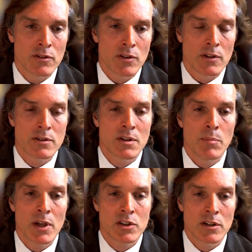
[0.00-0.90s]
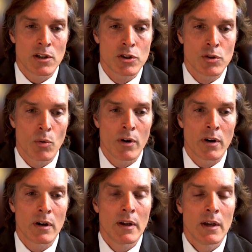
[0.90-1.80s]
So the submission is
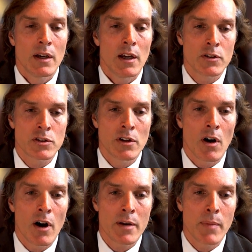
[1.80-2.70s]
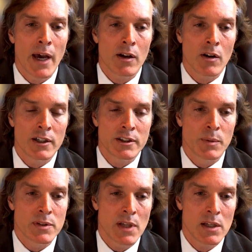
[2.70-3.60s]
shorter and there's an automatic
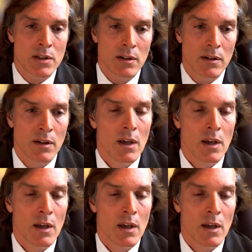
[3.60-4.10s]
authorization.